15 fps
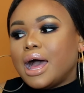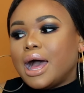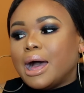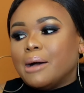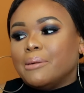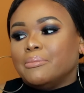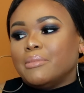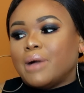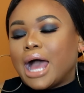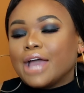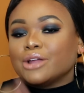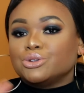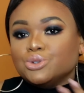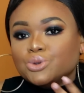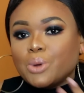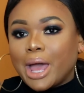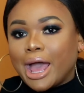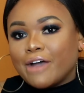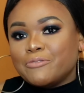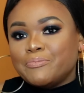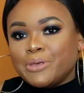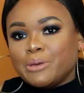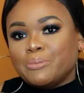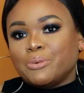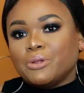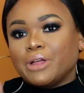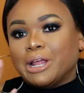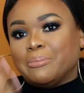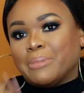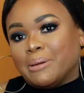I do have
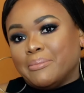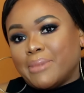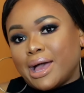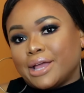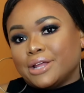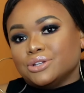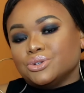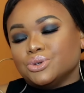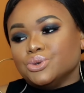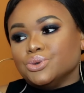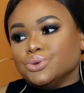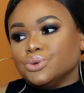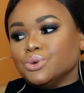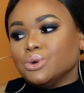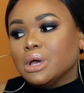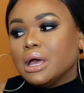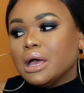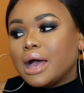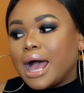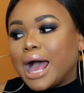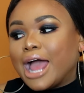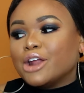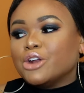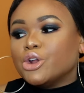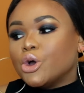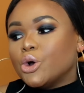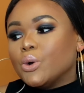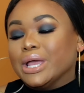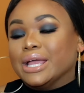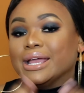people in my mind who I
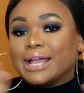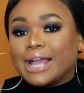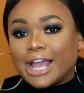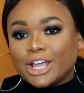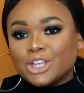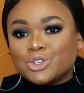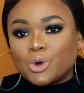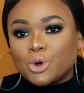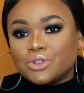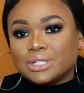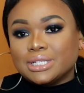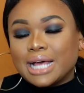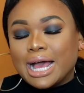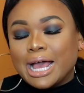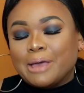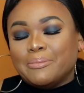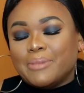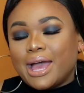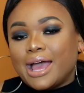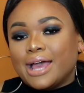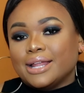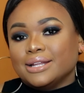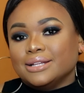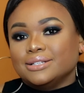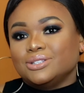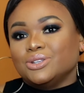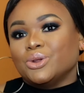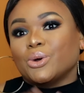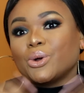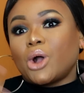know engage all the time and,
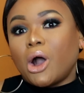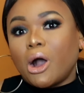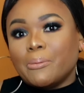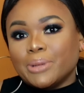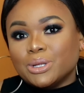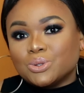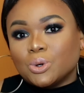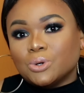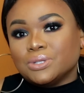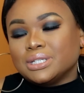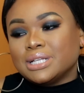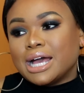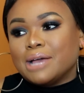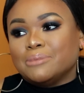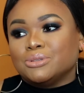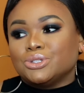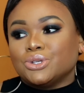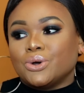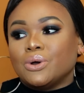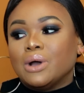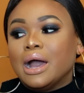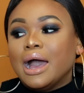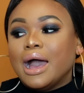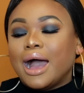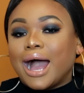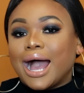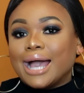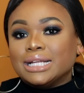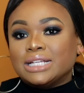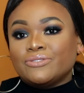you know, comment all the time. So
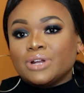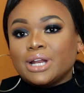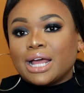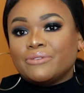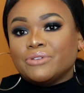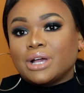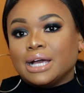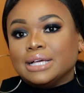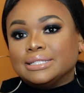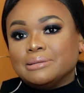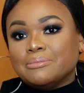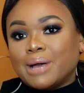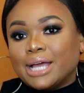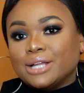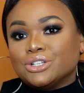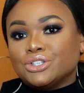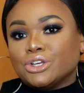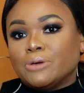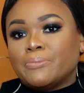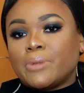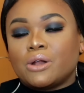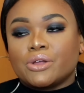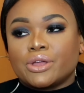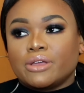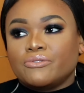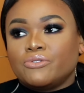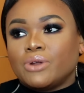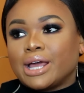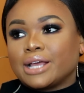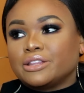I definitely have you guys in mind. So I'm not looking
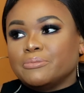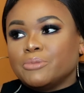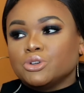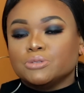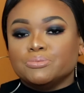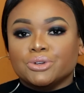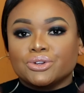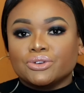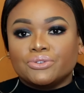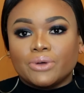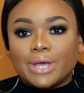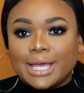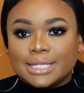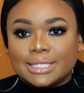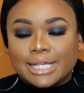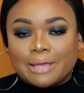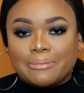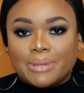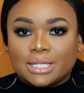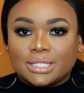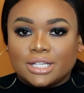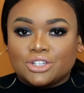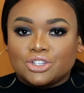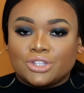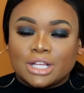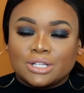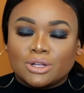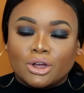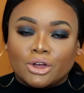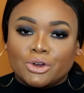for like the most beautiful essay message.
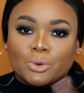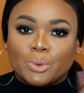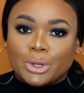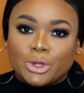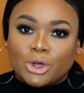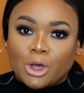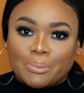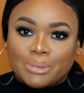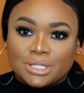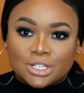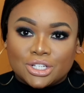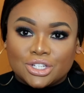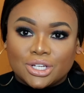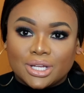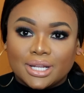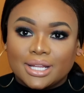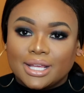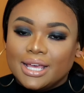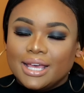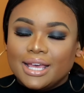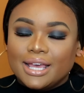That's not going to win the competition.